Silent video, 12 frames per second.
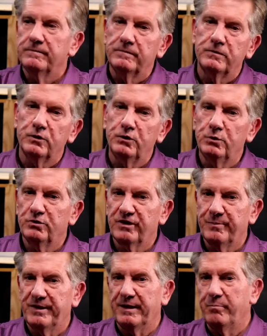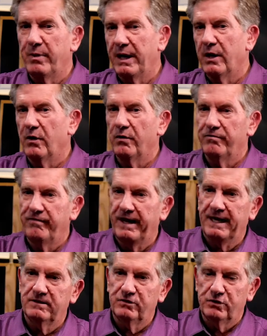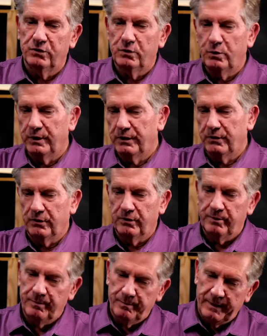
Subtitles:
to do something better, faster, quicker,